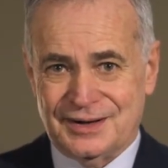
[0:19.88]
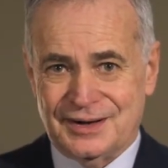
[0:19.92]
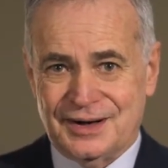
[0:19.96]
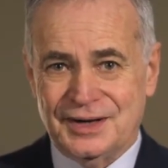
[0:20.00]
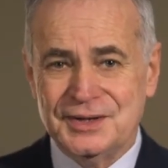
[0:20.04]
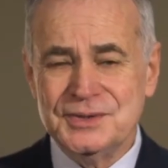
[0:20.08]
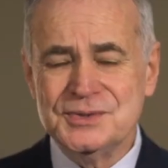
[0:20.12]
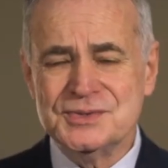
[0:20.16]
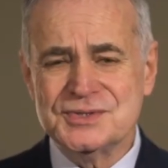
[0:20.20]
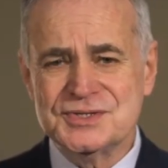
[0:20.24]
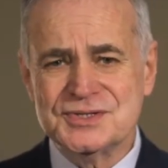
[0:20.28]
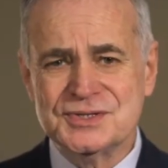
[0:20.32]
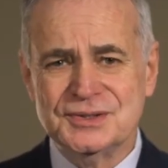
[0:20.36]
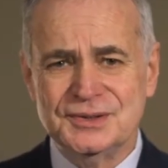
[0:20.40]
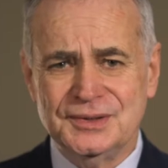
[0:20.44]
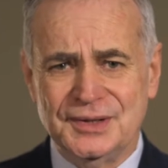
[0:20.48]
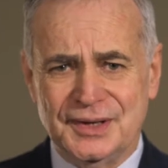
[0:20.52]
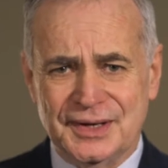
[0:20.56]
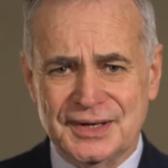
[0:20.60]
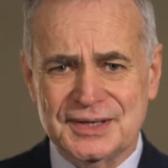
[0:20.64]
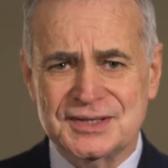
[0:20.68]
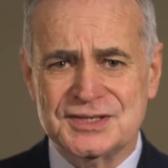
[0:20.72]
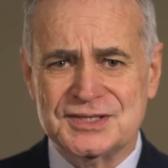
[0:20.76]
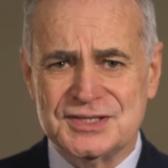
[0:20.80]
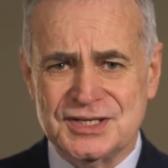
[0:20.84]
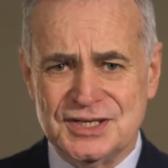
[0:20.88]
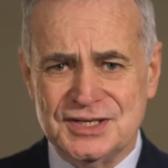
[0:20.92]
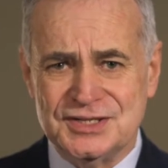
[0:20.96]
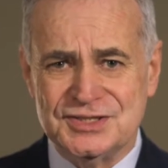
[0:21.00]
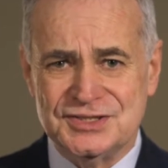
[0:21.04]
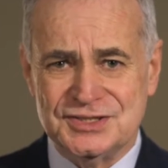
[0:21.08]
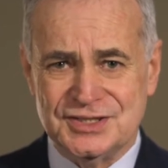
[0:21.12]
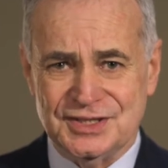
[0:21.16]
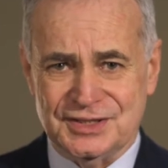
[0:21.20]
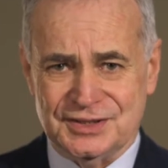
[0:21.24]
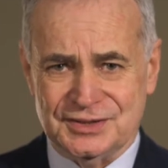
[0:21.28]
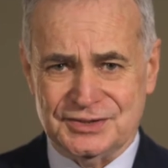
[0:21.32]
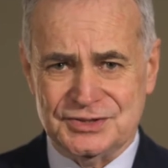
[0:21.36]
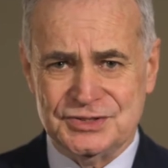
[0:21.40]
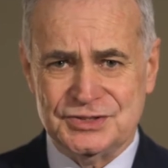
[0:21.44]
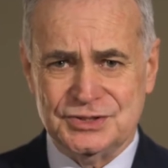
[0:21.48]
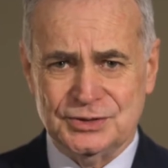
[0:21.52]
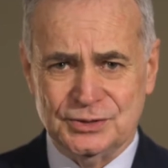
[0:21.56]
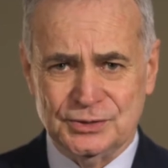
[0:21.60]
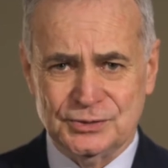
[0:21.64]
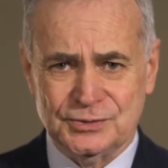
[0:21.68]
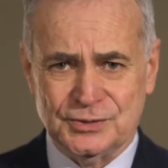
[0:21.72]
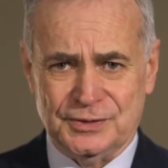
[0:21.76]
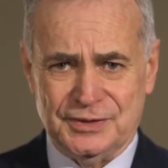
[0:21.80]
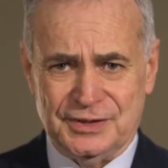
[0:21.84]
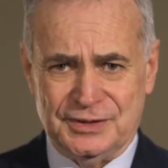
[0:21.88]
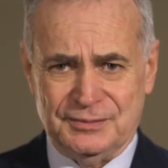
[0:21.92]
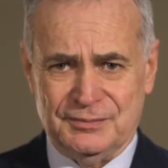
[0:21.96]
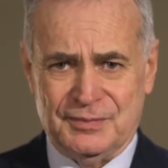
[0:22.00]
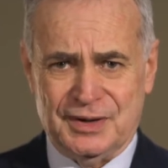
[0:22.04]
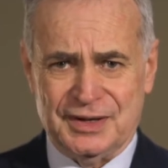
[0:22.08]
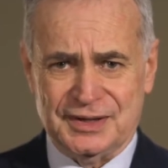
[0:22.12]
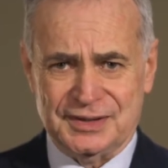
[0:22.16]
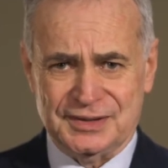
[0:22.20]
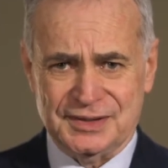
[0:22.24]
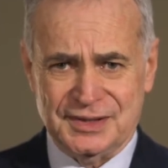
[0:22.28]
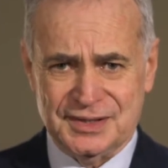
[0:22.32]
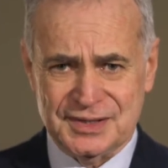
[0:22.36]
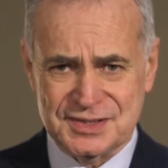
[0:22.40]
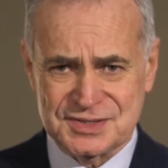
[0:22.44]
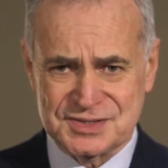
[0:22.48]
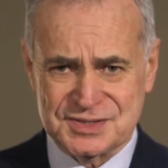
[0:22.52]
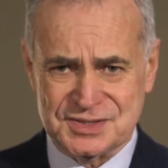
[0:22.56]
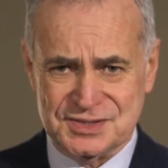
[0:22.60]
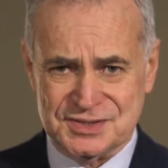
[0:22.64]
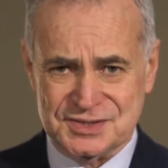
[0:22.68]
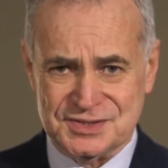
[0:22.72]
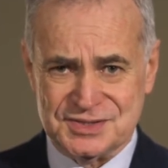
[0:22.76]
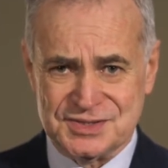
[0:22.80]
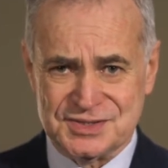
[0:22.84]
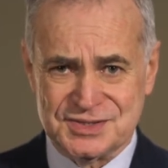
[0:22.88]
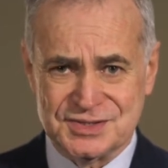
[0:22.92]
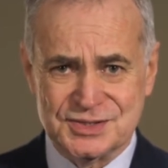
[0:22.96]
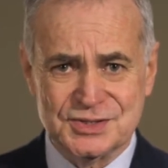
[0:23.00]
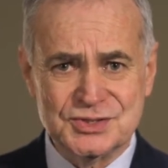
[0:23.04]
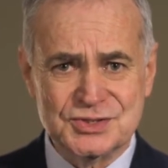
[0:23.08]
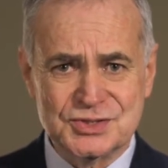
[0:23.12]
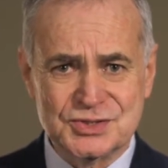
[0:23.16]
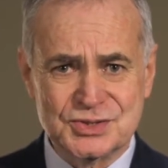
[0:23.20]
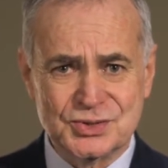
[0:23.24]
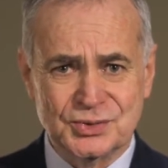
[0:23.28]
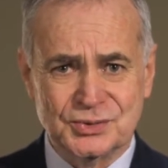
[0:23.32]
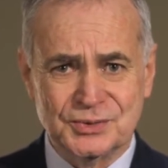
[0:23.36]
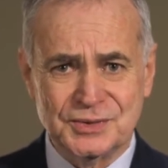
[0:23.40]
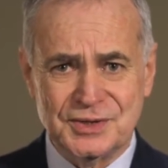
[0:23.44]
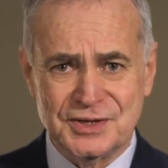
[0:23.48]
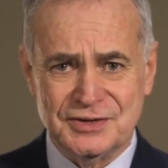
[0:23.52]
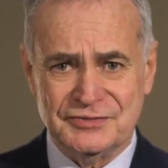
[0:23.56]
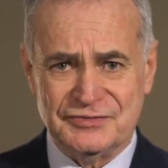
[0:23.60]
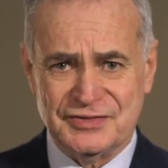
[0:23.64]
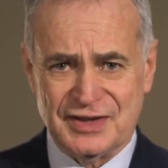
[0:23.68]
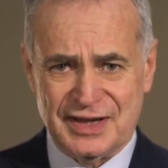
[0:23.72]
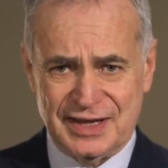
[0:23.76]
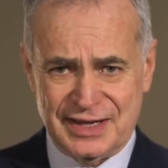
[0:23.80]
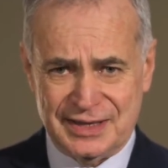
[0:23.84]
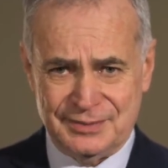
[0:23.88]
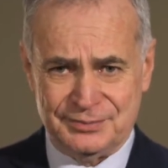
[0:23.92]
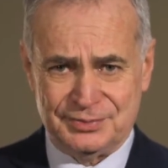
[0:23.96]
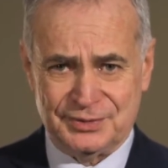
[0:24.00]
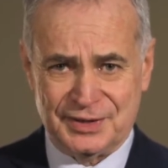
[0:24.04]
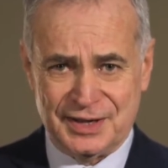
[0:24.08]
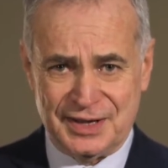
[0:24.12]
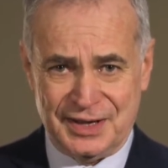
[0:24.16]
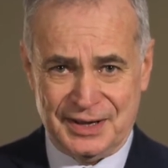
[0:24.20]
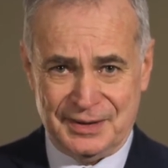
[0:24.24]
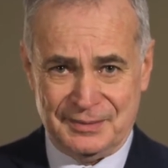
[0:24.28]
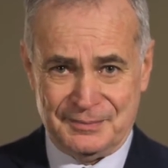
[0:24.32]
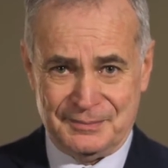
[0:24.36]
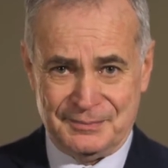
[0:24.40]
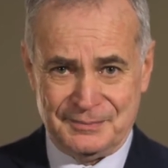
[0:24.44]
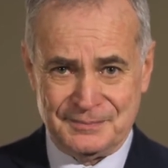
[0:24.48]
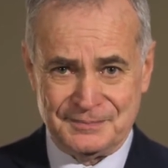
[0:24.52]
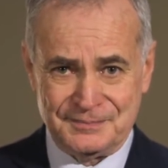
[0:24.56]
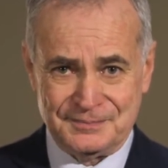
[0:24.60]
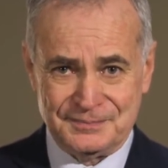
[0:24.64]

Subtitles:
I used to like teaching children in my classes the story of Abraham.